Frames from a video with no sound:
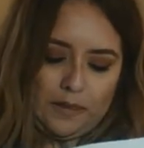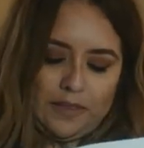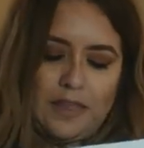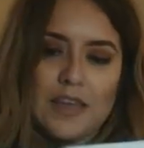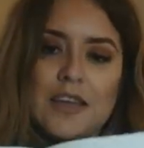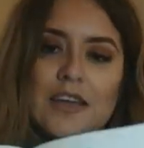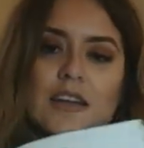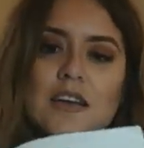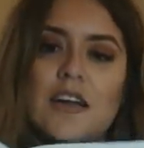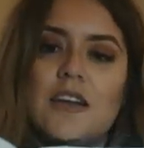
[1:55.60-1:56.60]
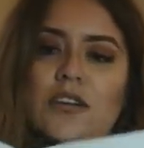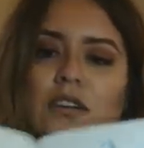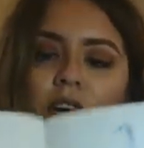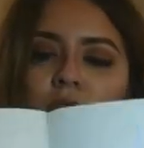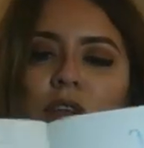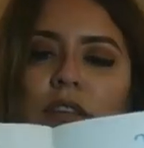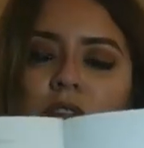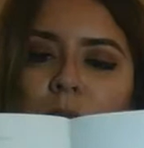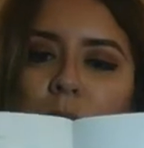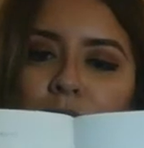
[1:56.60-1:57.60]
that he could color all these
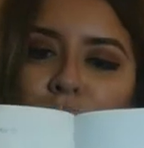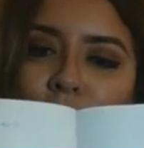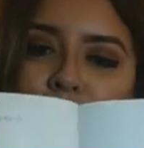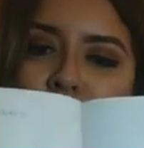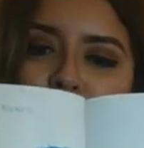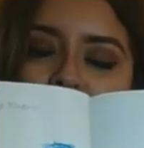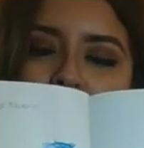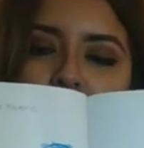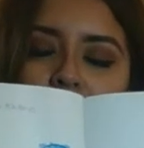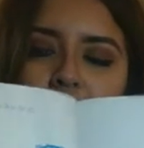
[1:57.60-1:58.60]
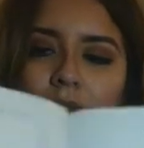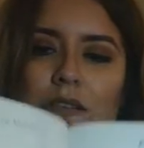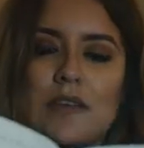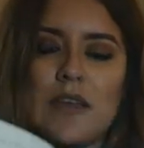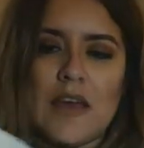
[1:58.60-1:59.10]
blue things